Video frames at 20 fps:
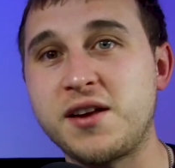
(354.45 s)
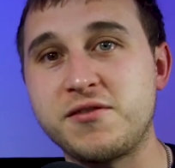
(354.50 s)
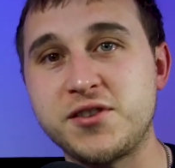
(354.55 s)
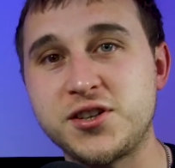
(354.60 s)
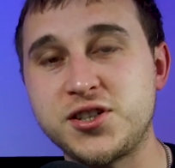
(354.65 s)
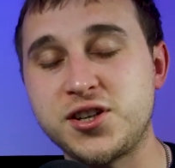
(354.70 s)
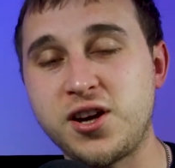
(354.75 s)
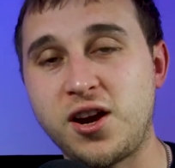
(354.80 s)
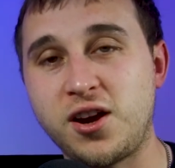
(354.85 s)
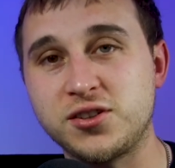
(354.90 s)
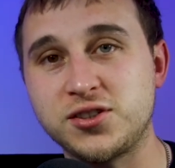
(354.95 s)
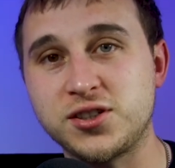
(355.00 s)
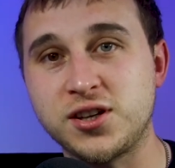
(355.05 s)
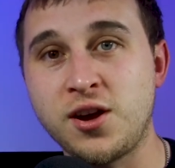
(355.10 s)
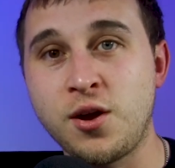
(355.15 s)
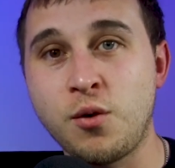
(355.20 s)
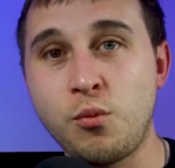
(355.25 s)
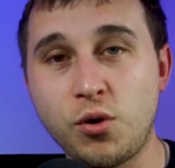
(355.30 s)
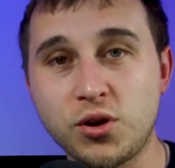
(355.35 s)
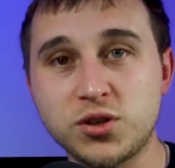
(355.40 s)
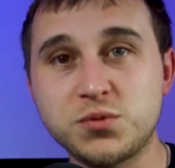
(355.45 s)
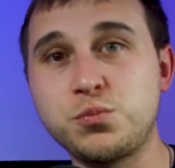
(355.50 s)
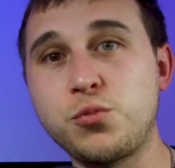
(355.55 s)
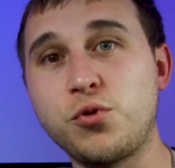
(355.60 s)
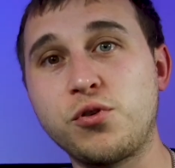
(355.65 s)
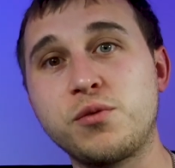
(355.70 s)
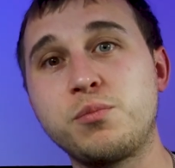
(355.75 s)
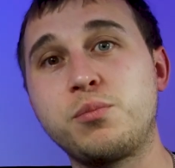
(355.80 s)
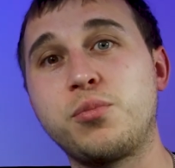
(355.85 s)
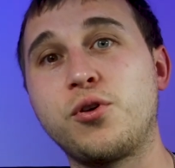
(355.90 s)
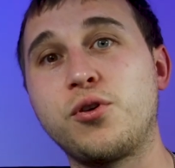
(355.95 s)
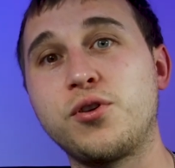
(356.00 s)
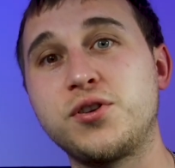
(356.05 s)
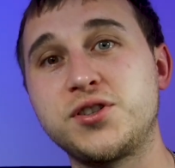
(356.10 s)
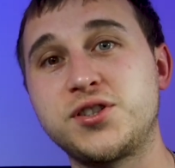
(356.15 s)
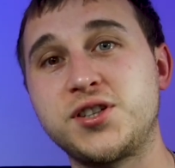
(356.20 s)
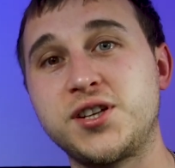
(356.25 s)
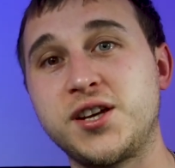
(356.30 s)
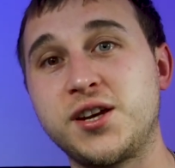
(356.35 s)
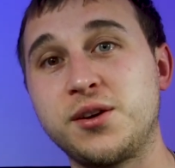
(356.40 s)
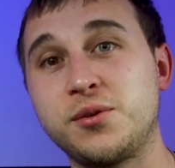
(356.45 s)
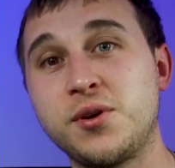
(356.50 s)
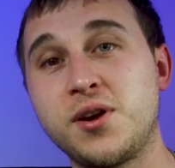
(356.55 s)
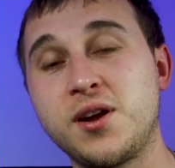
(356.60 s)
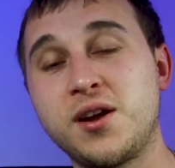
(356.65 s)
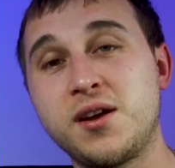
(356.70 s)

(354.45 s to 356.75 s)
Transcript: every charger? What's more important to you?